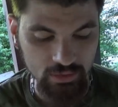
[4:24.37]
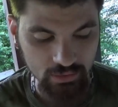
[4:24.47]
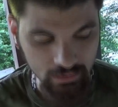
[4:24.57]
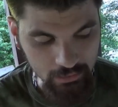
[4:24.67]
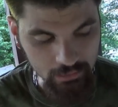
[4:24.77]

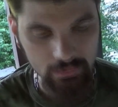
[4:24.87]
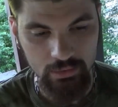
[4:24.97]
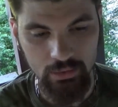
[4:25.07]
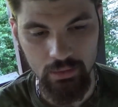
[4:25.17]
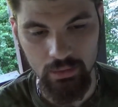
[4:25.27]
was
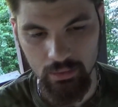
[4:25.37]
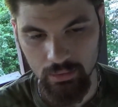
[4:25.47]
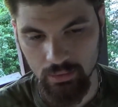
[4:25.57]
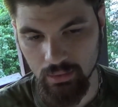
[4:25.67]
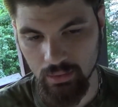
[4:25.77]
literally
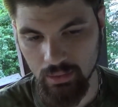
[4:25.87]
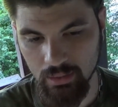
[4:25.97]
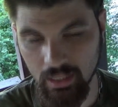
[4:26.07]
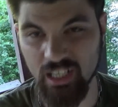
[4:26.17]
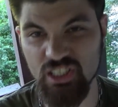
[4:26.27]

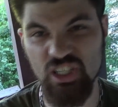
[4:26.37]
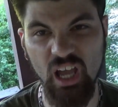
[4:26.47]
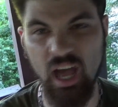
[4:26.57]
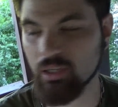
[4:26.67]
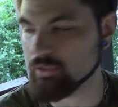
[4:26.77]
like I
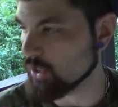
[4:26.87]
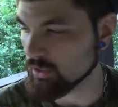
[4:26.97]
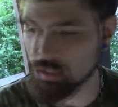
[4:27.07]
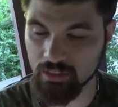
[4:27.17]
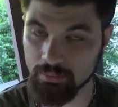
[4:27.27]
don't know
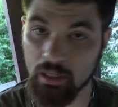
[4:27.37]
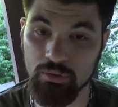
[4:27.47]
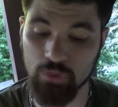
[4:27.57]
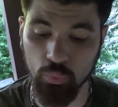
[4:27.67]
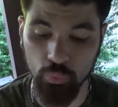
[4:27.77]
how to explain it. It
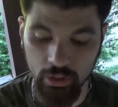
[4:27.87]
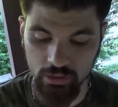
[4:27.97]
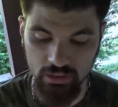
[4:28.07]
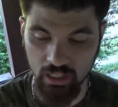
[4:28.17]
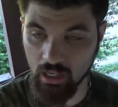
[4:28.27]
was the
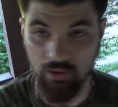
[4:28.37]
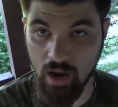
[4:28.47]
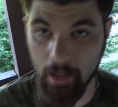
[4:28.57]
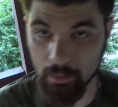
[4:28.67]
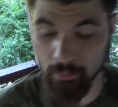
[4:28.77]
weirdest thing that ever
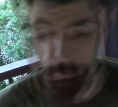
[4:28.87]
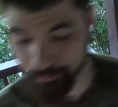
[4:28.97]
happened to me.